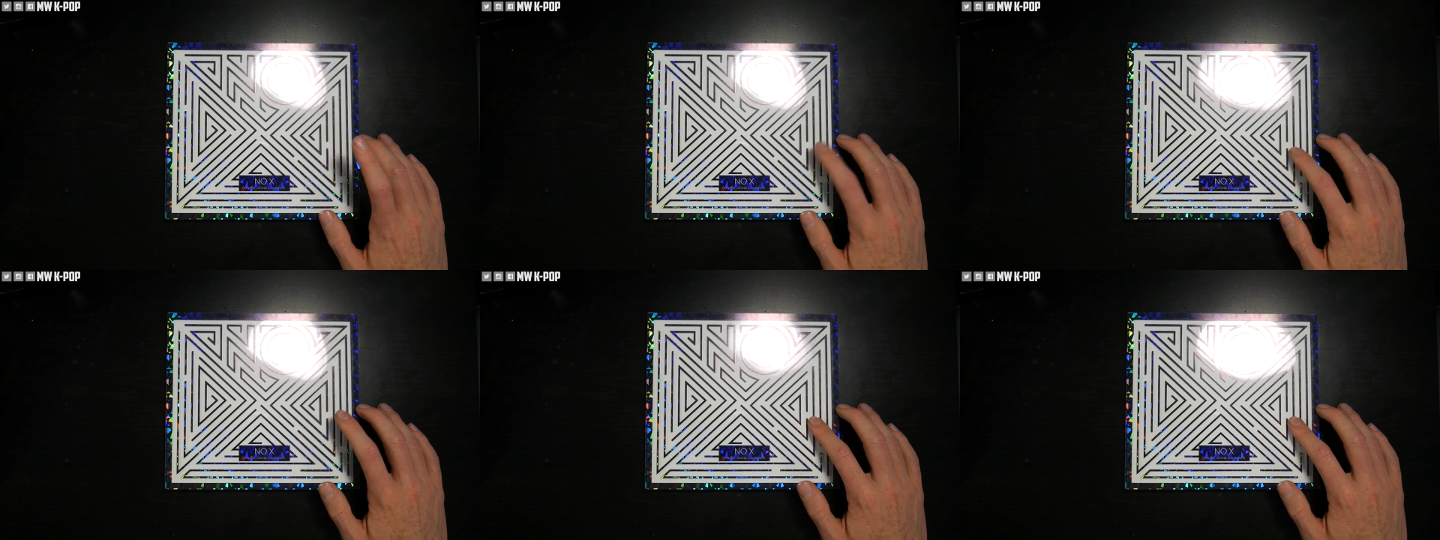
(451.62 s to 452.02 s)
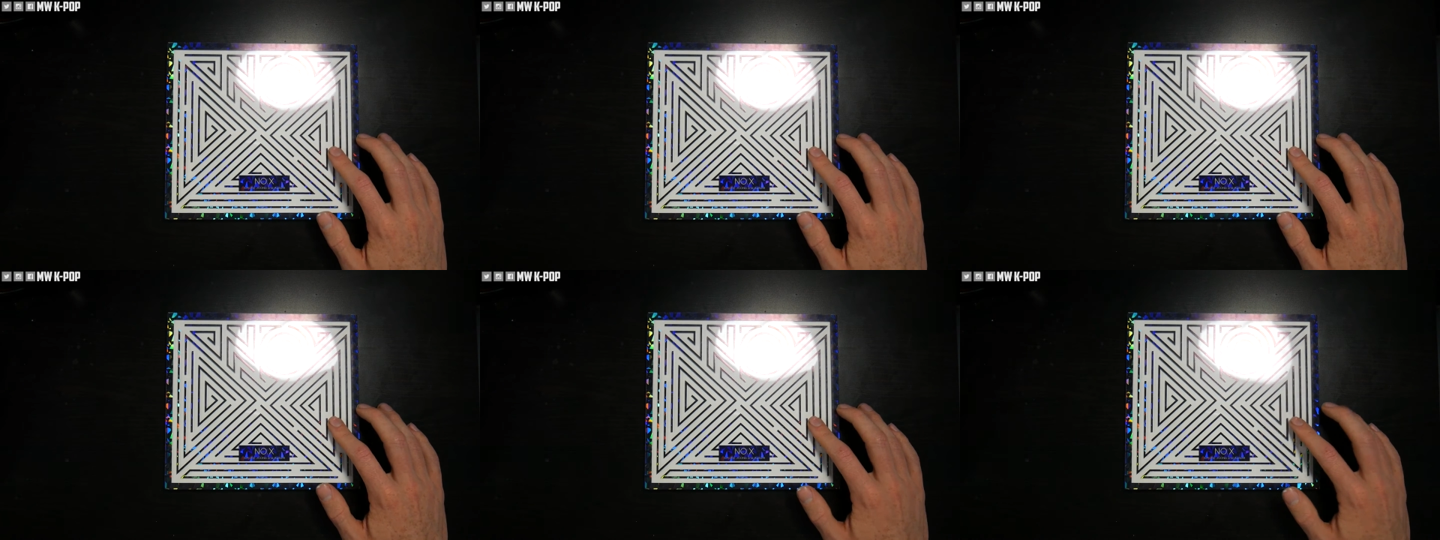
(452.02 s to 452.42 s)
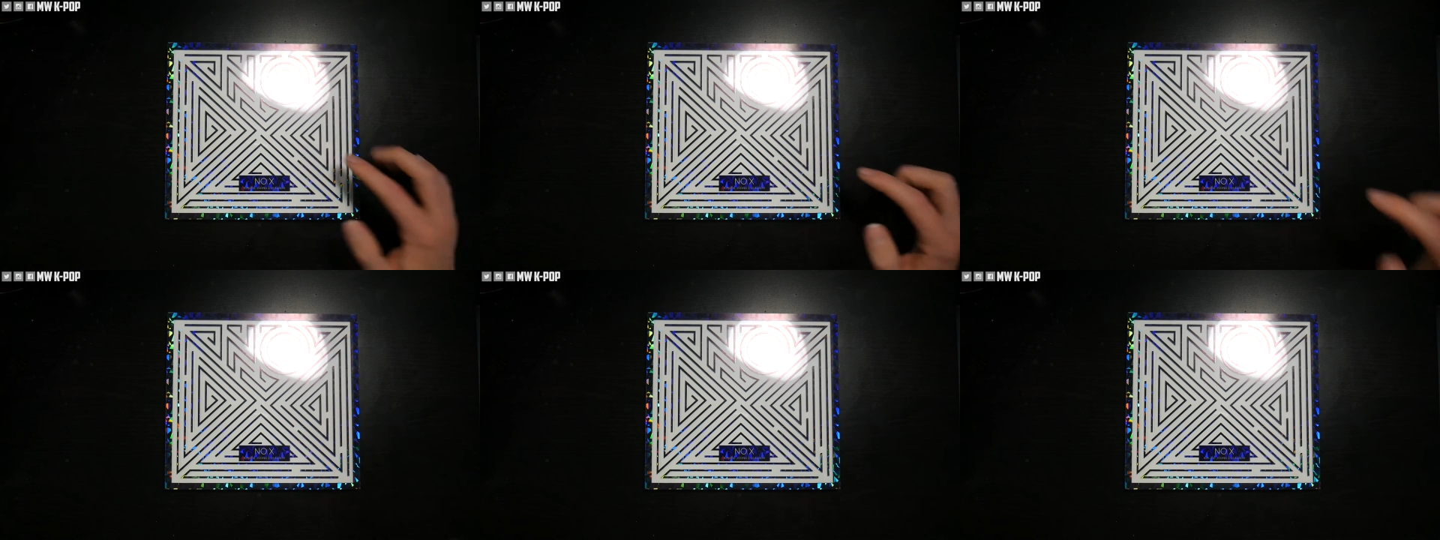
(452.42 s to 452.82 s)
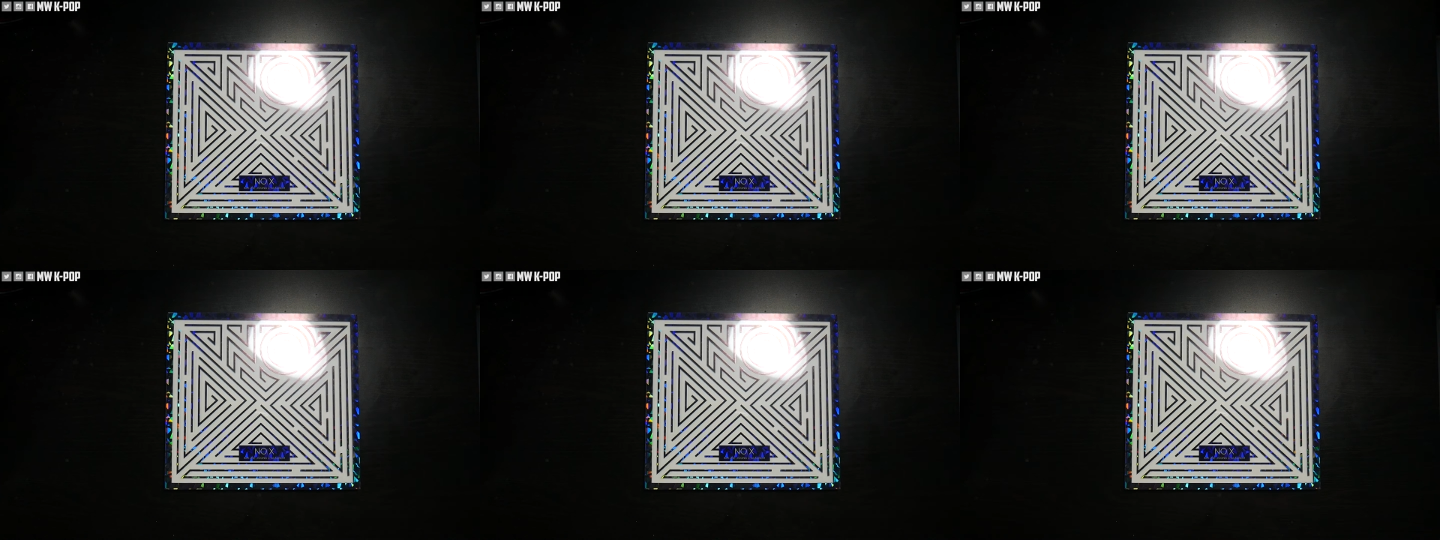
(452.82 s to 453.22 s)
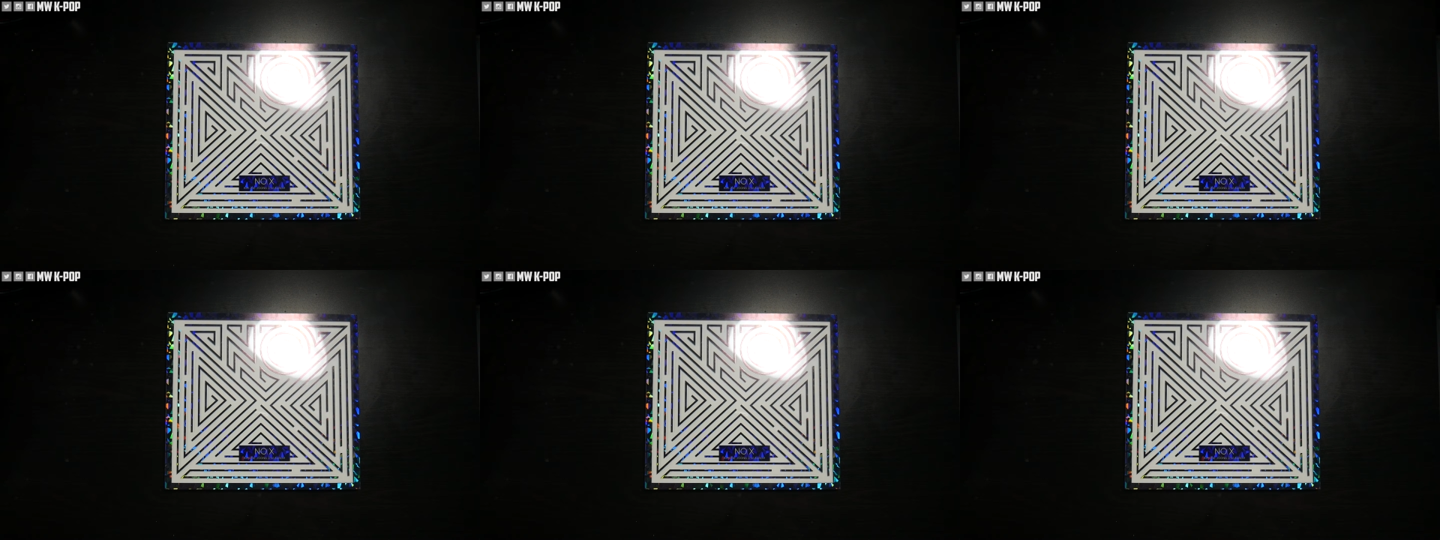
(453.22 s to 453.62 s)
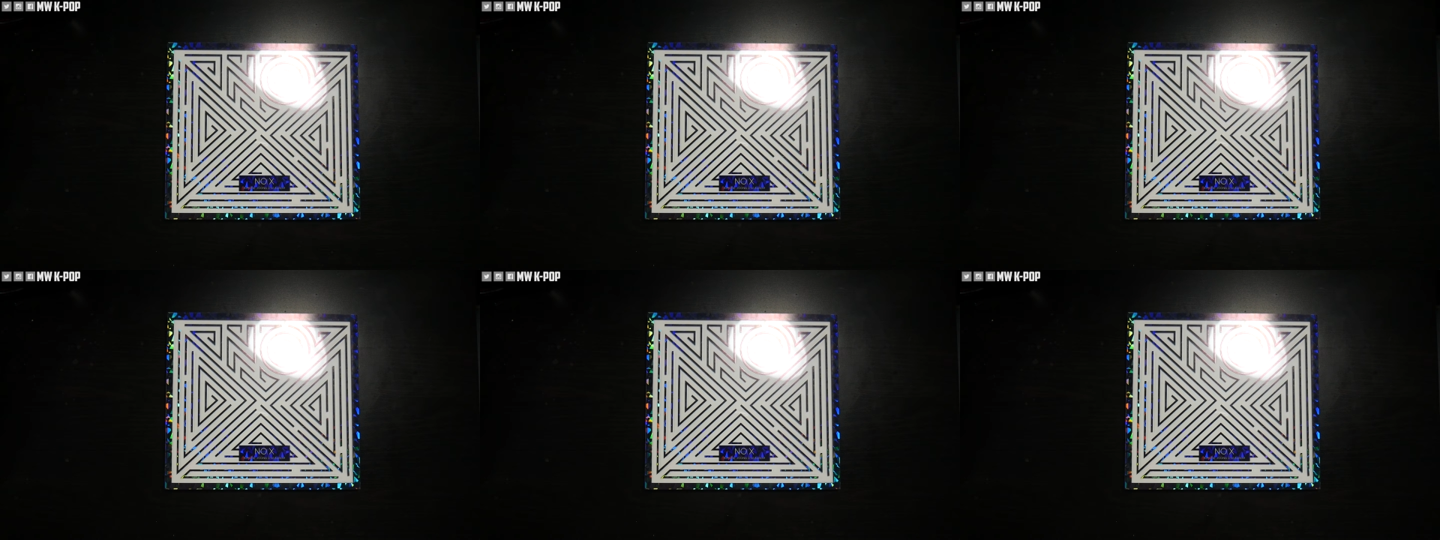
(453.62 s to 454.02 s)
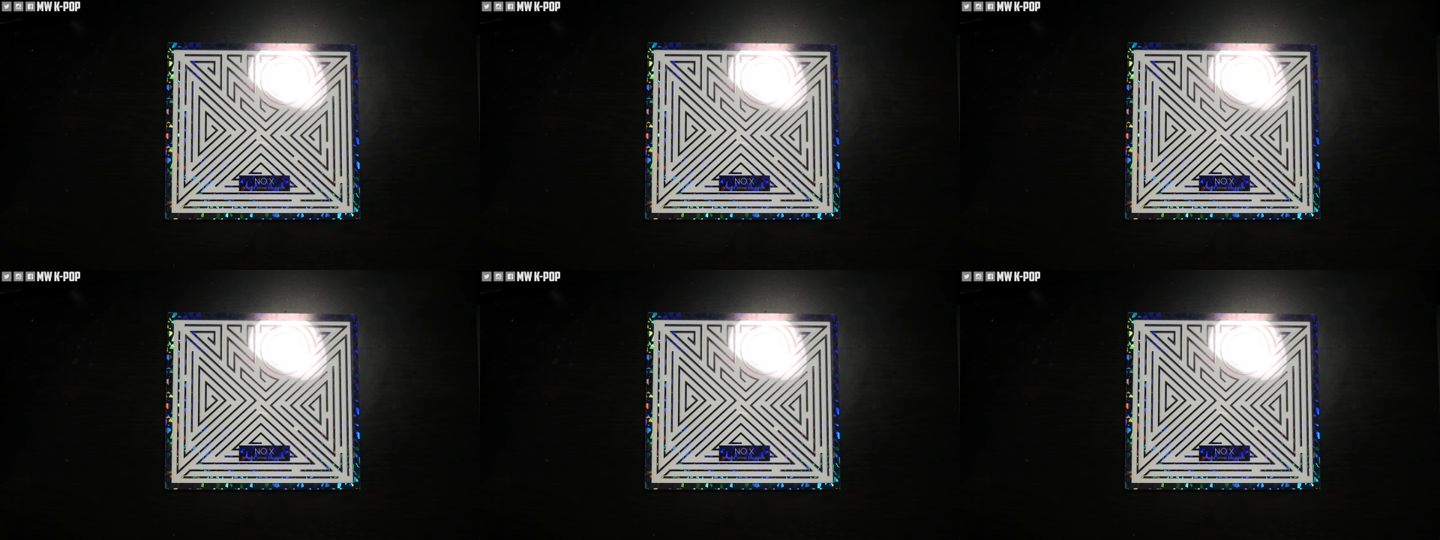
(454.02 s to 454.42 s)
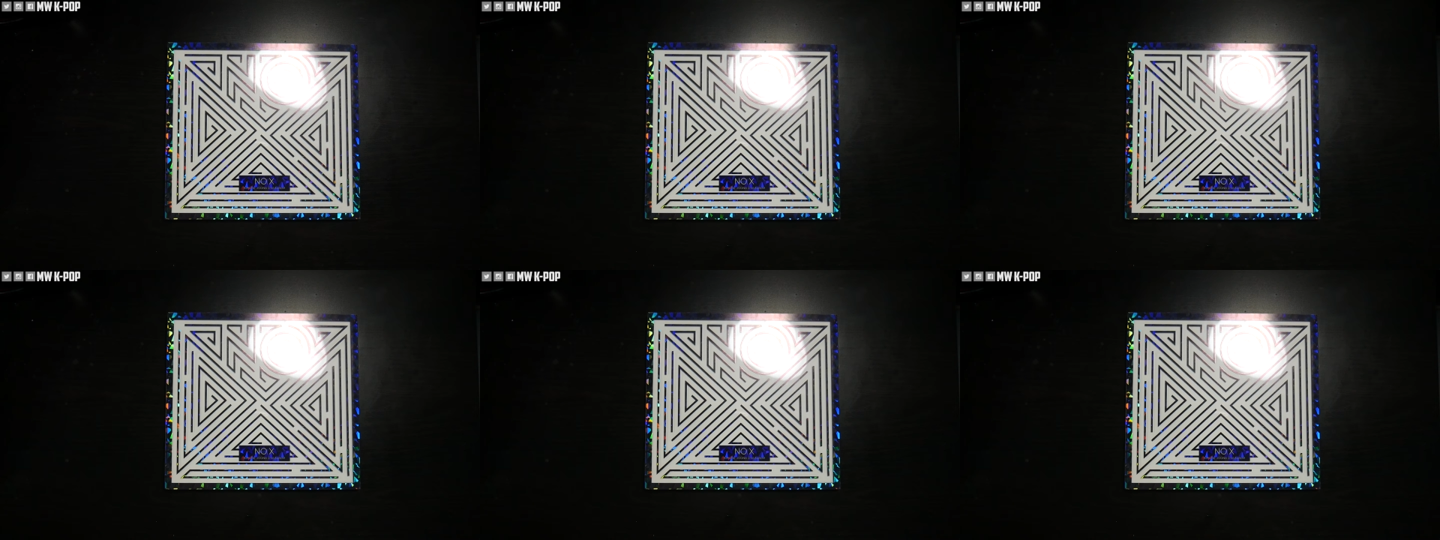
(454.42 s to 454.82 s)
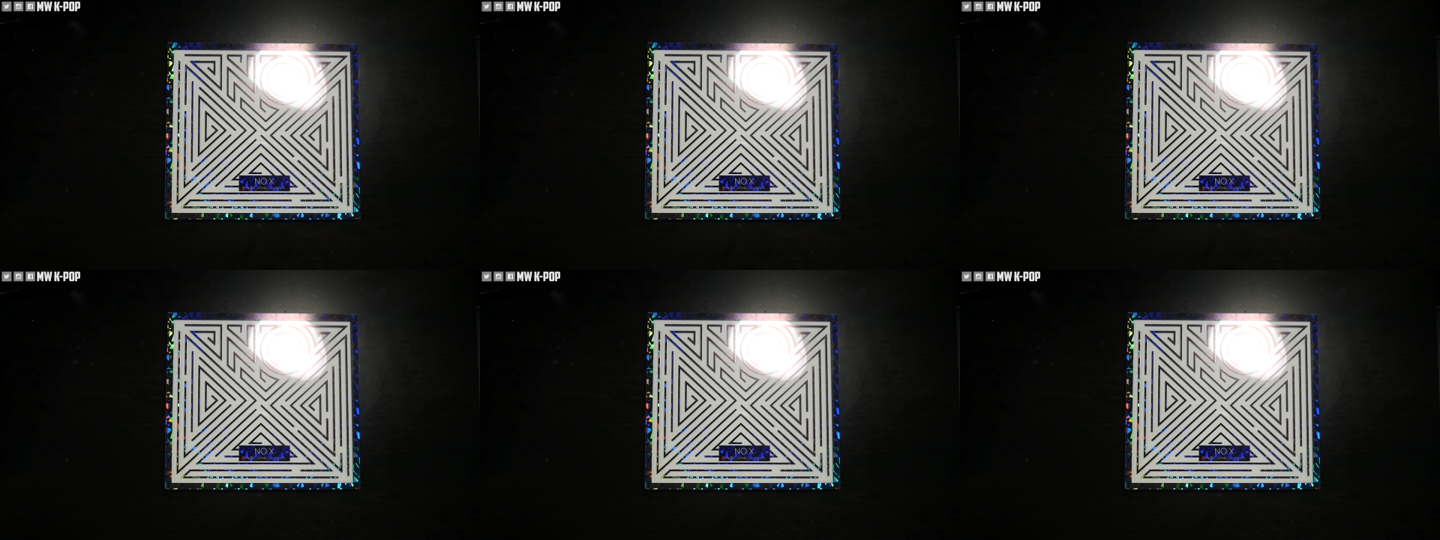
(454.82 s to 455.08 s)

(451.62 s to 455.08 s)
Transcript: (no speaker visible)